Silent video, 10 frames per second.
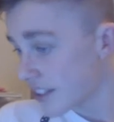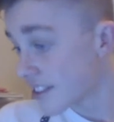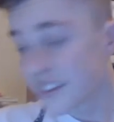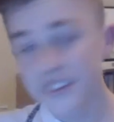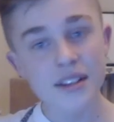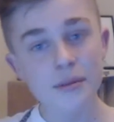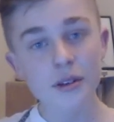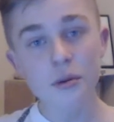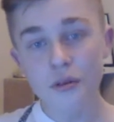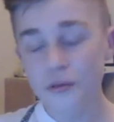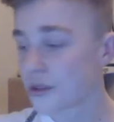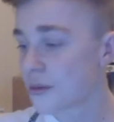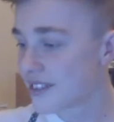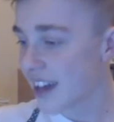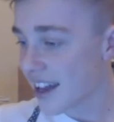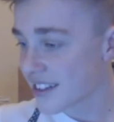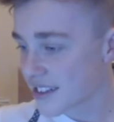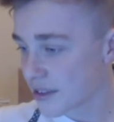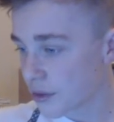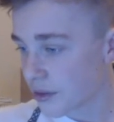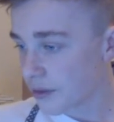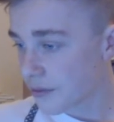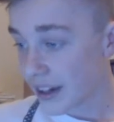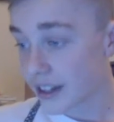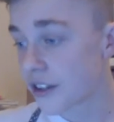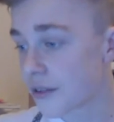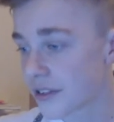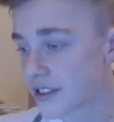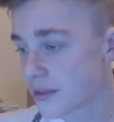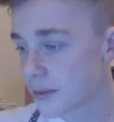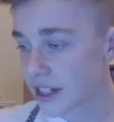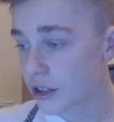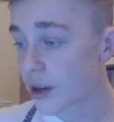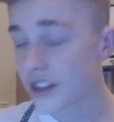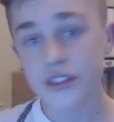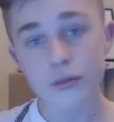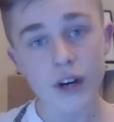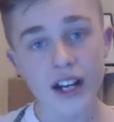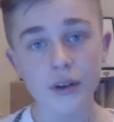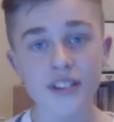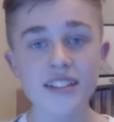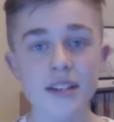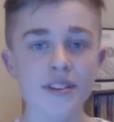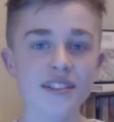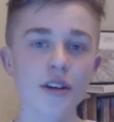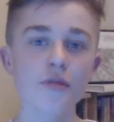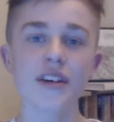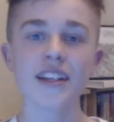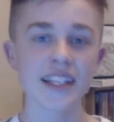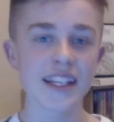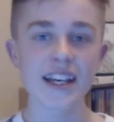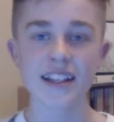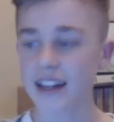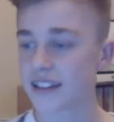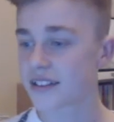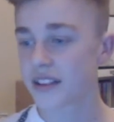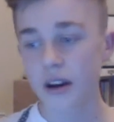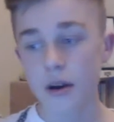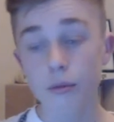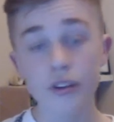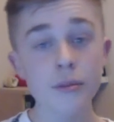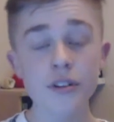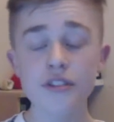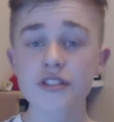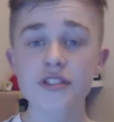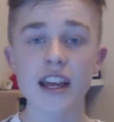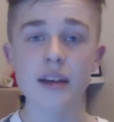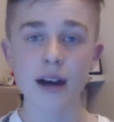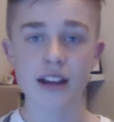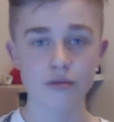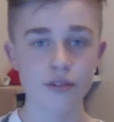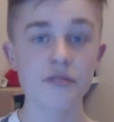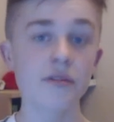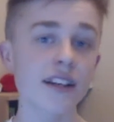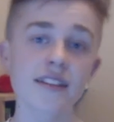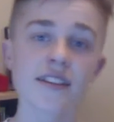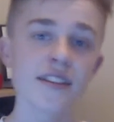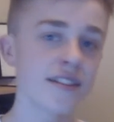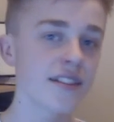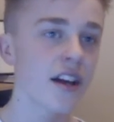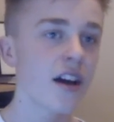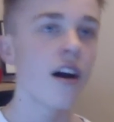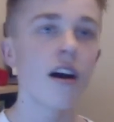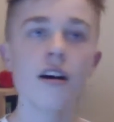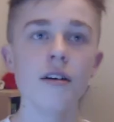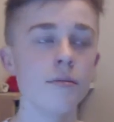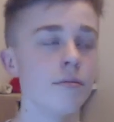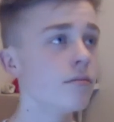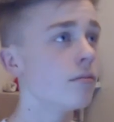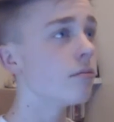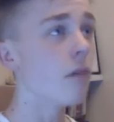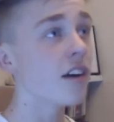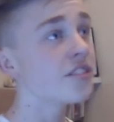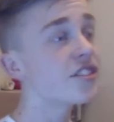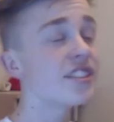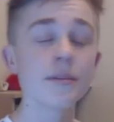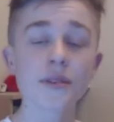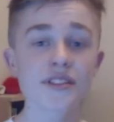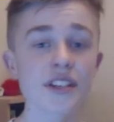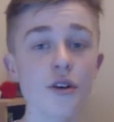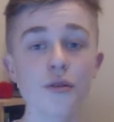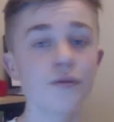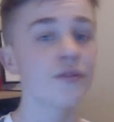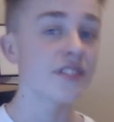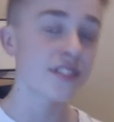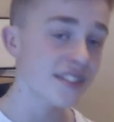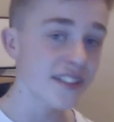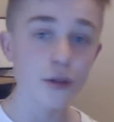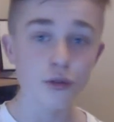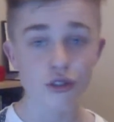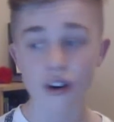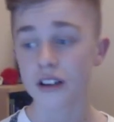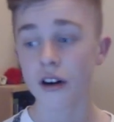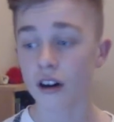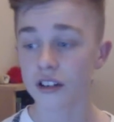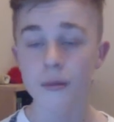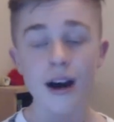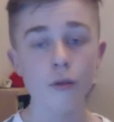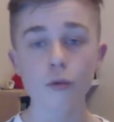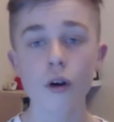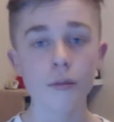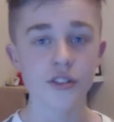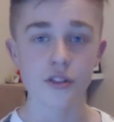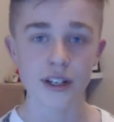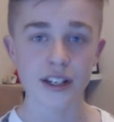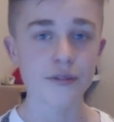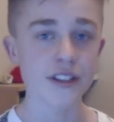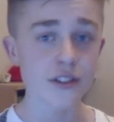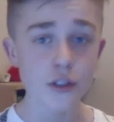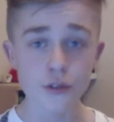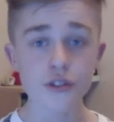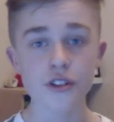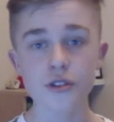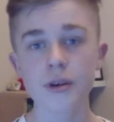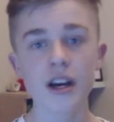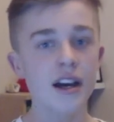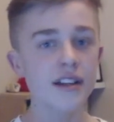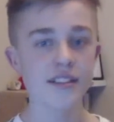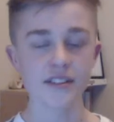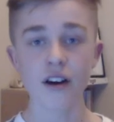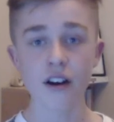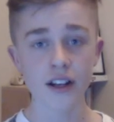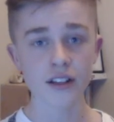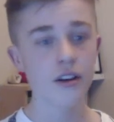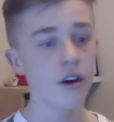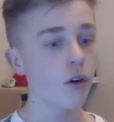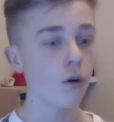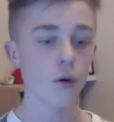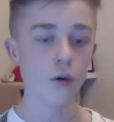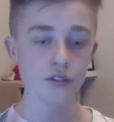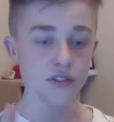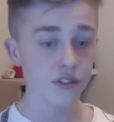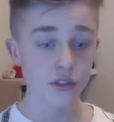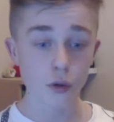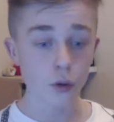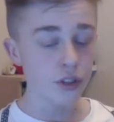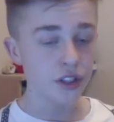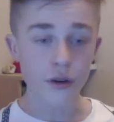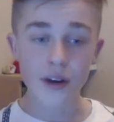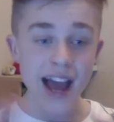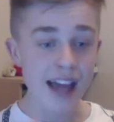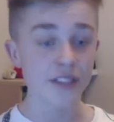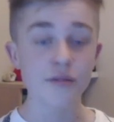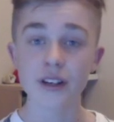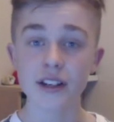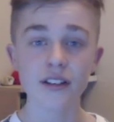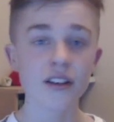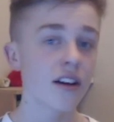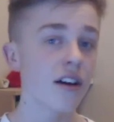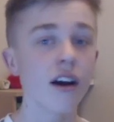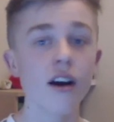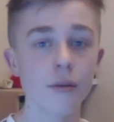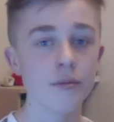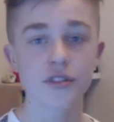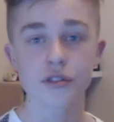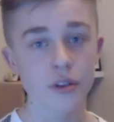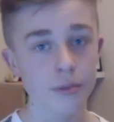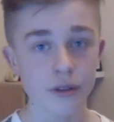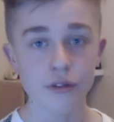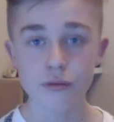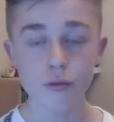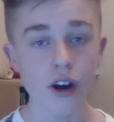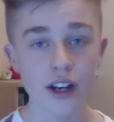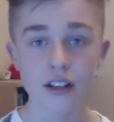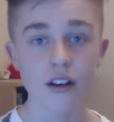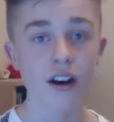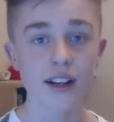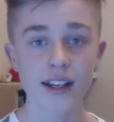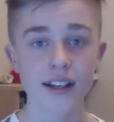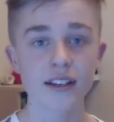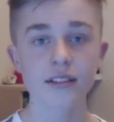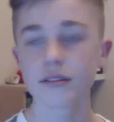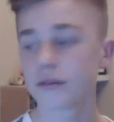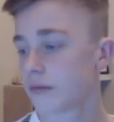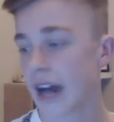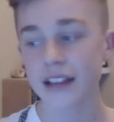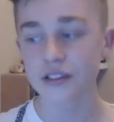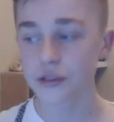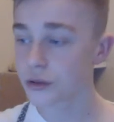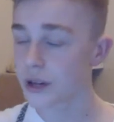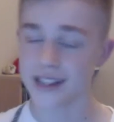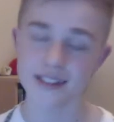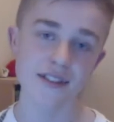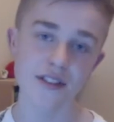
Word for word: This is a similar one from Daz. Thank you for submitting a question. Where do I see myself in a year? That is pretty much the same as Reflexes. I just see myself still trying hard no matter what I'm doing. If it's YouTube, design, or school, you know, anything. I'm just going to be working hard at it, as always.